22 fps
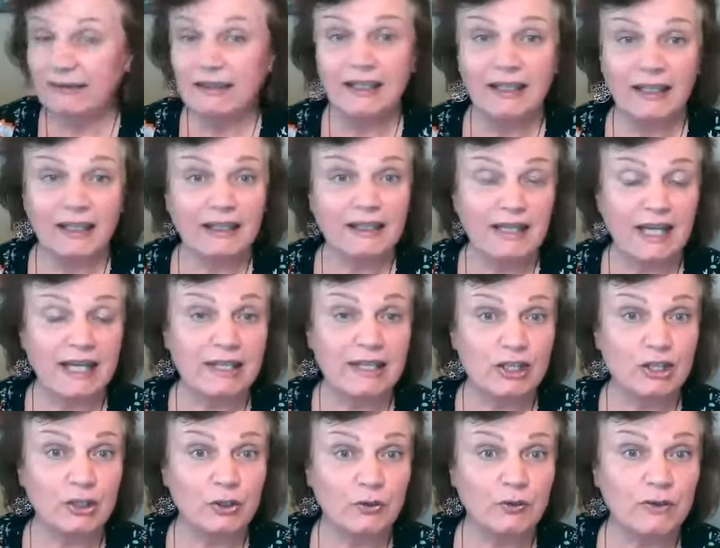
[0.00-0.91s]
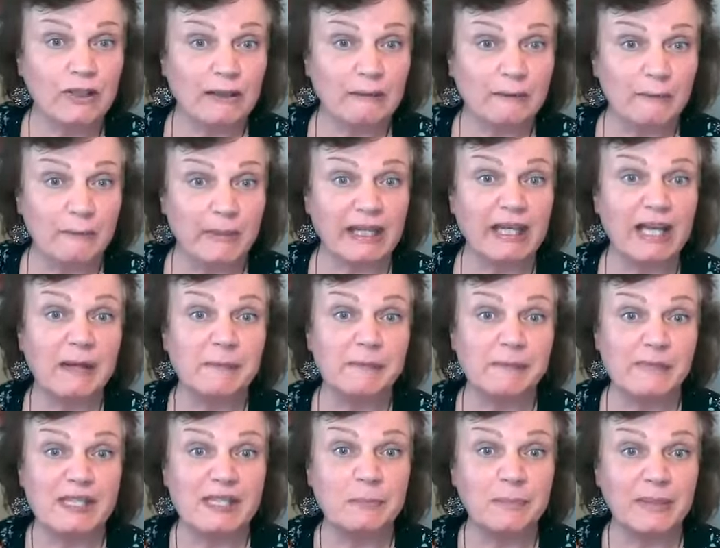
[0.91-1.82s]
It too can become
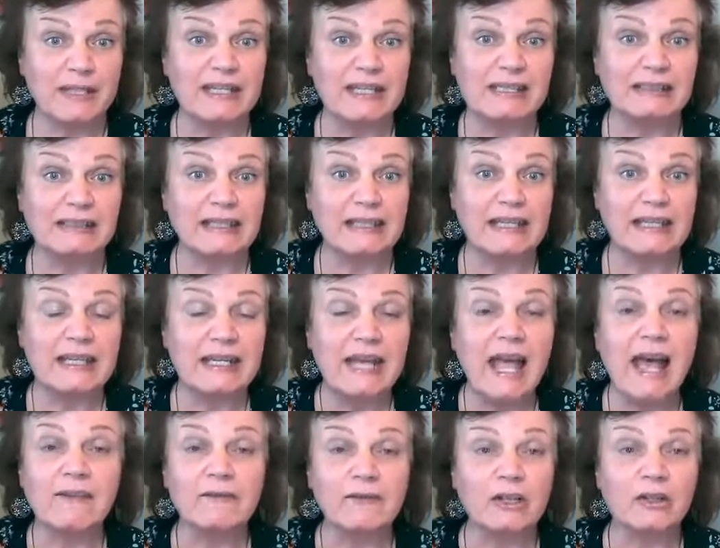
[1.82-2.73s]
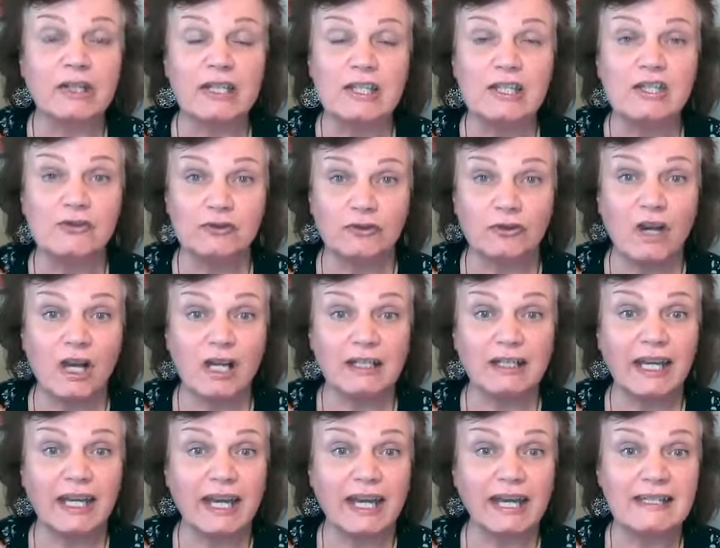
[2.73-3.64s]
spindly and not very strong,
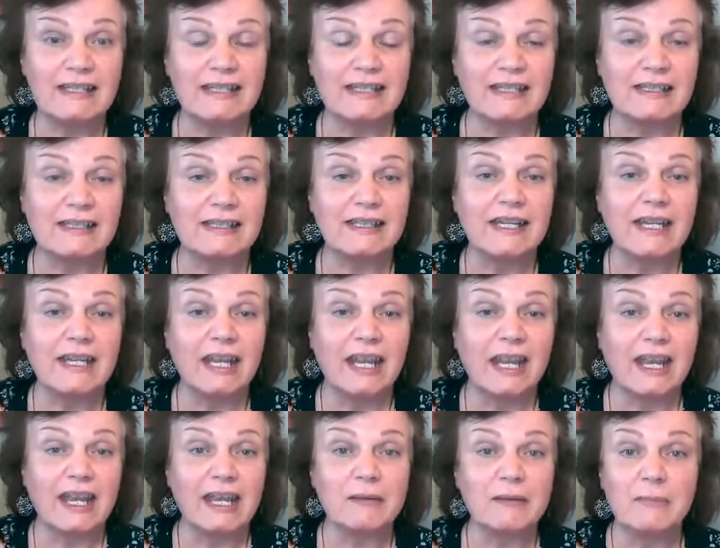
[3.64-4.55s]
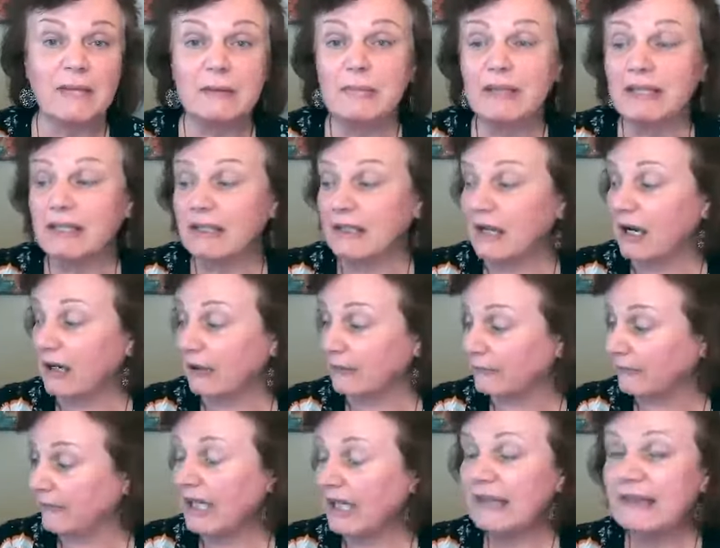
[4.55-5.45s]
can't it? And maybe our
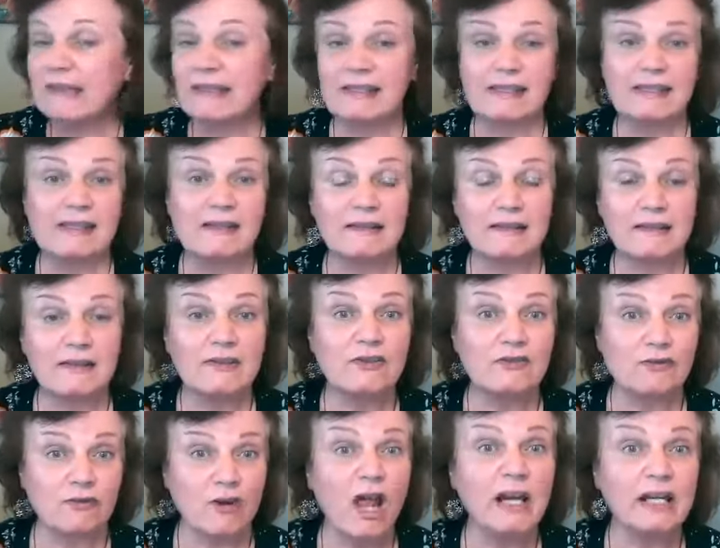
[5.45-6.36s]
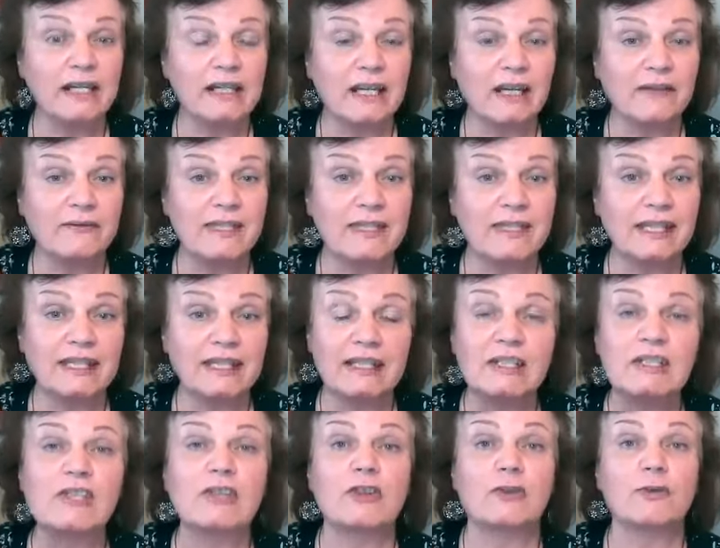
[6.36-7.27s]
faith isn't strong enough to get
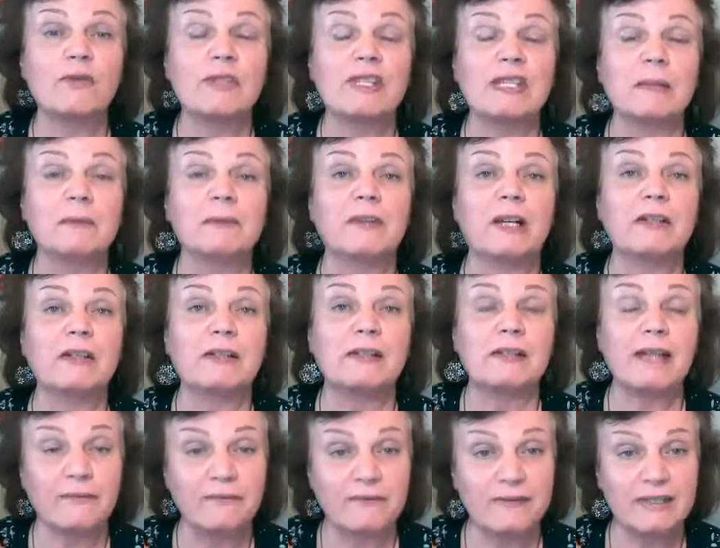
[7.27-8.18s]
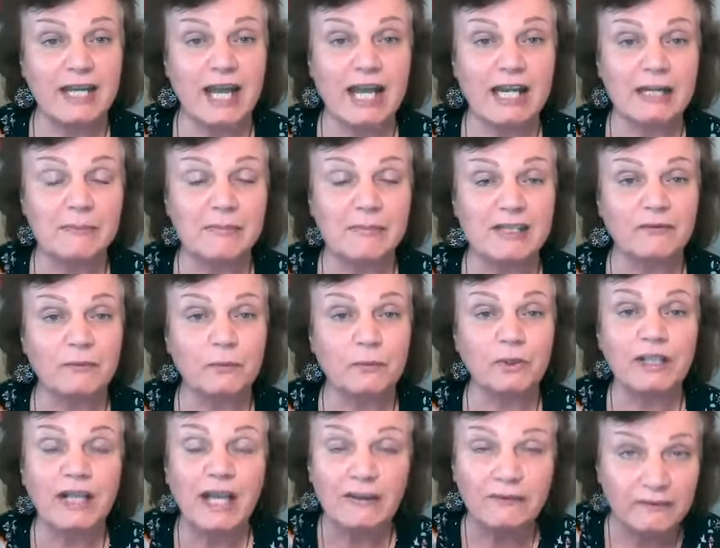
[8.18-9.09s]
us through some of our tough times if we're
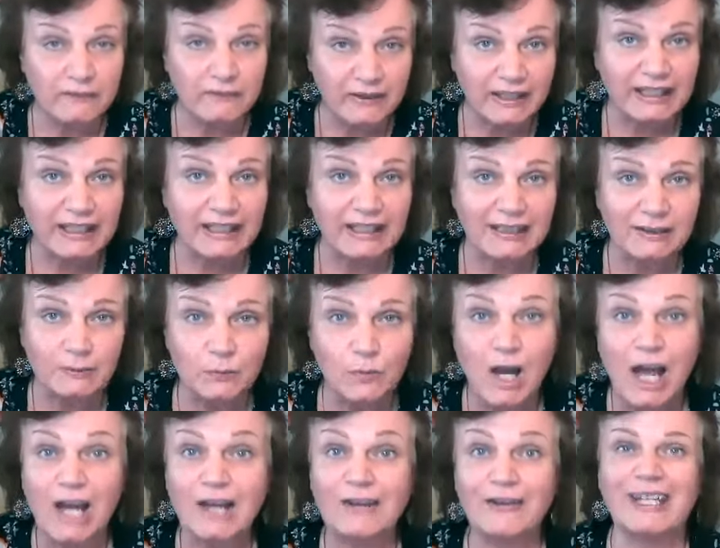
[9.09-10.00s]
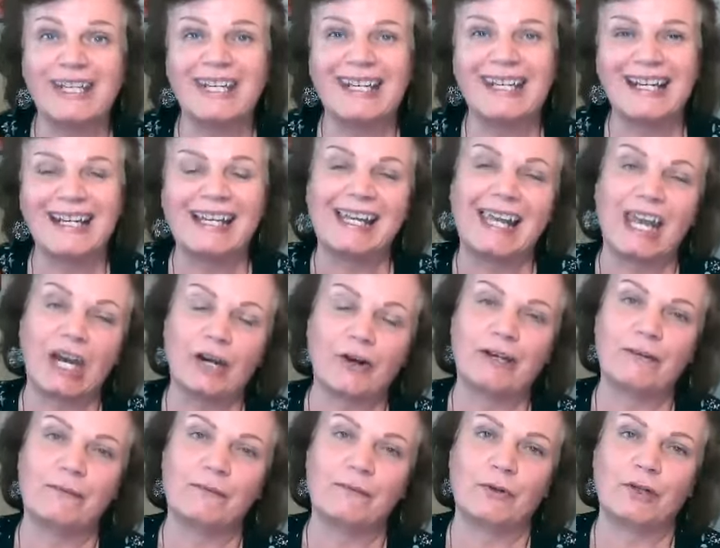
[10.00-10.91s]
not feeding and watering and
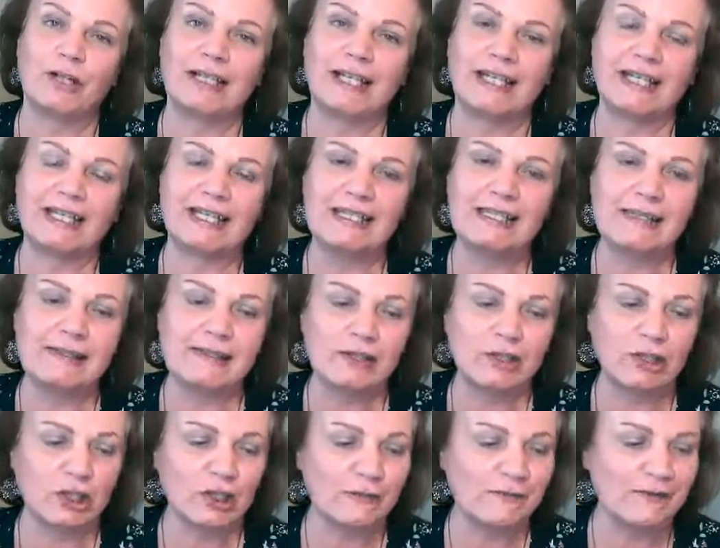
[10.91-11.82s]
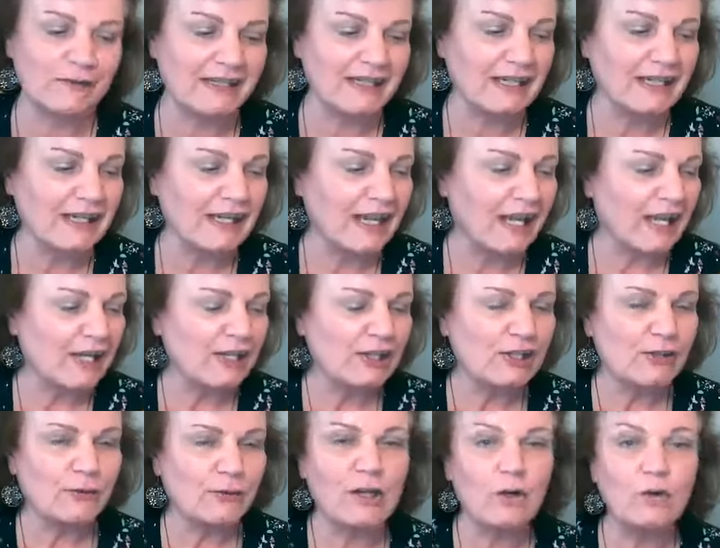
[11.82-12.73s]
caring for it like it deserves.
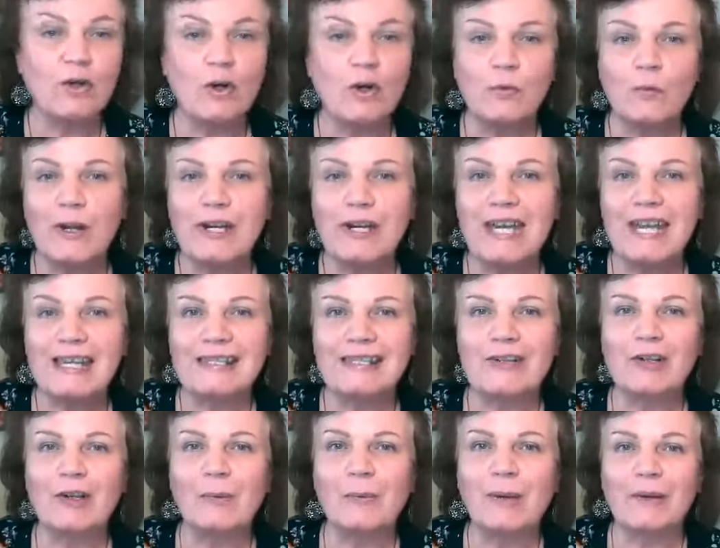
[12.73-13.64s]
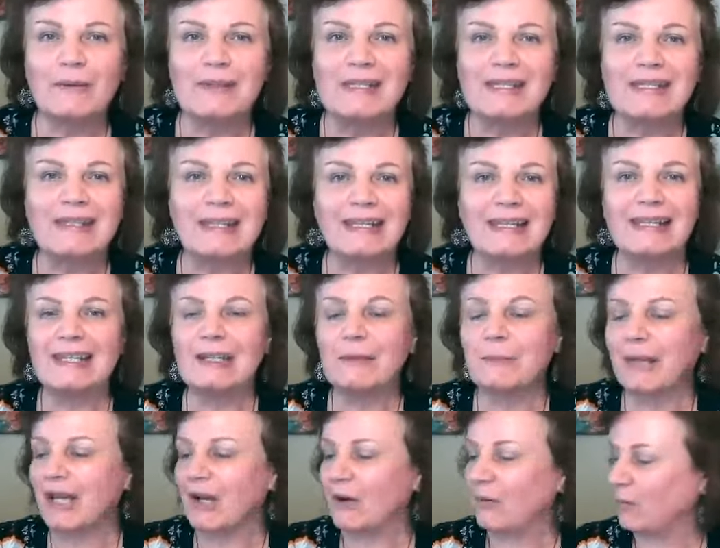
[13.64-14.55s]
So I don't know what I was thinking
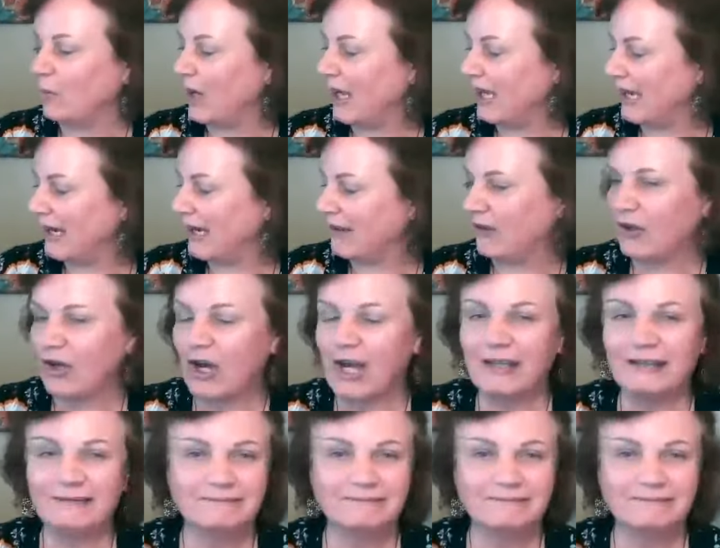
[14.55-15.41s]
about, why I thought